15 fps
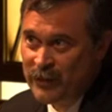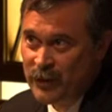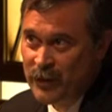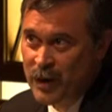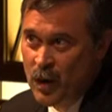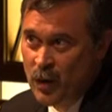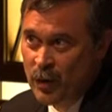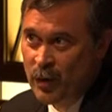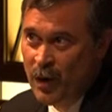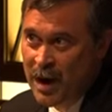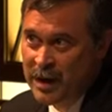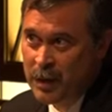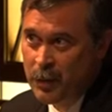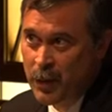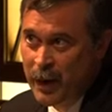So the owner
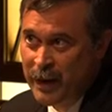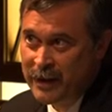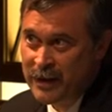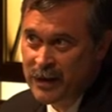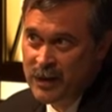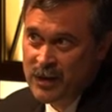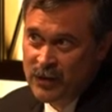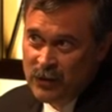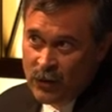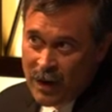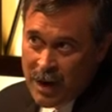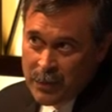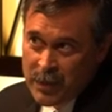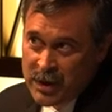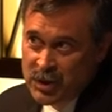occupied. So
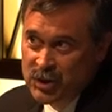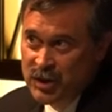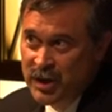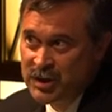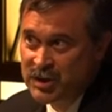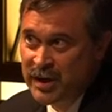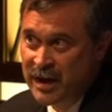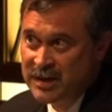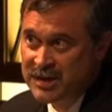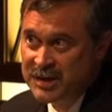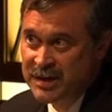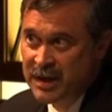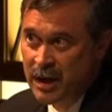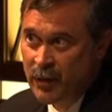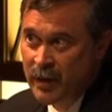I'm being judged on
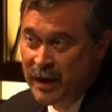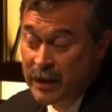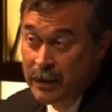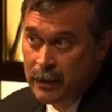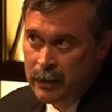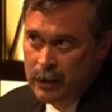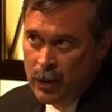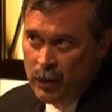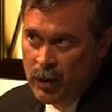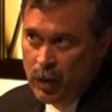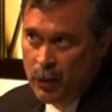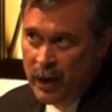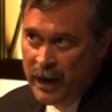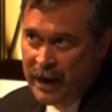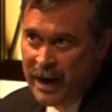CRA. Nobody will
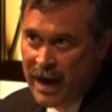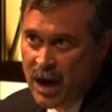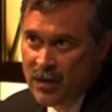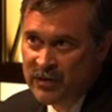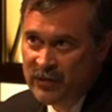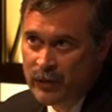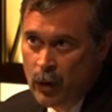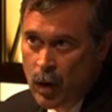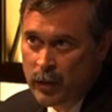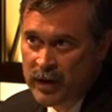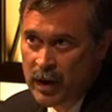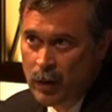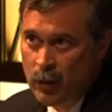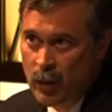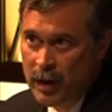buy a house. They'll all
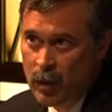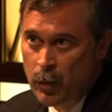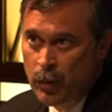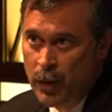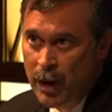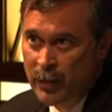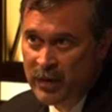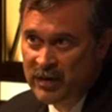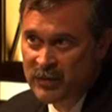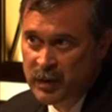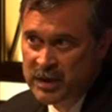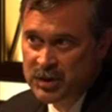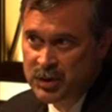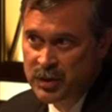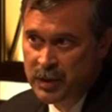become rental properties
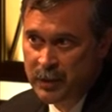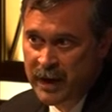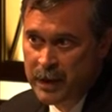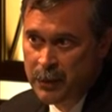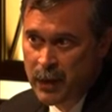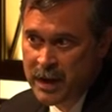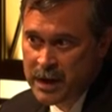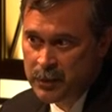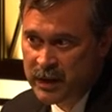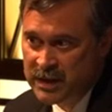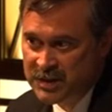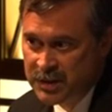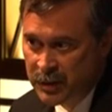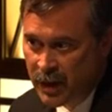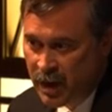because you can make money
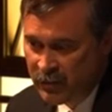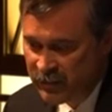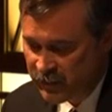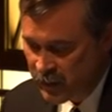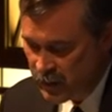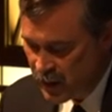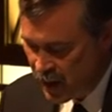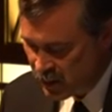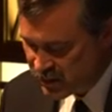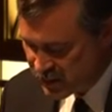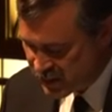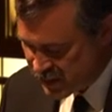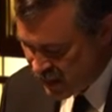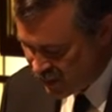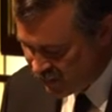because the housing
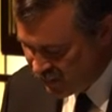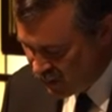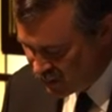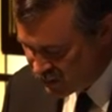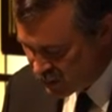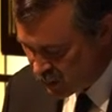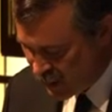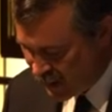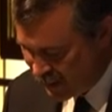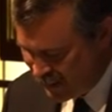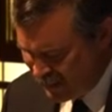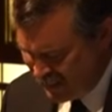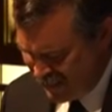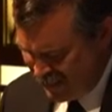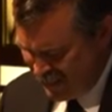stock fell so bad.
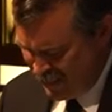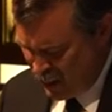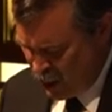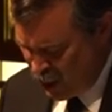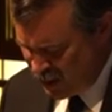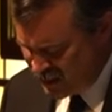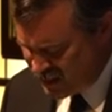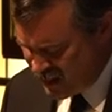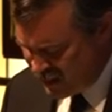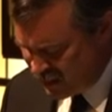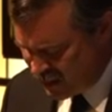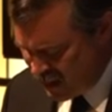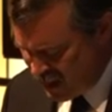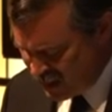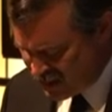
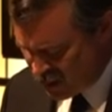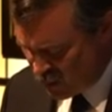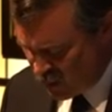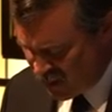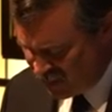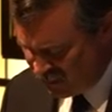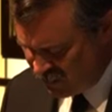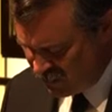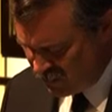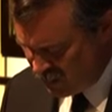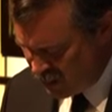Unintended consequence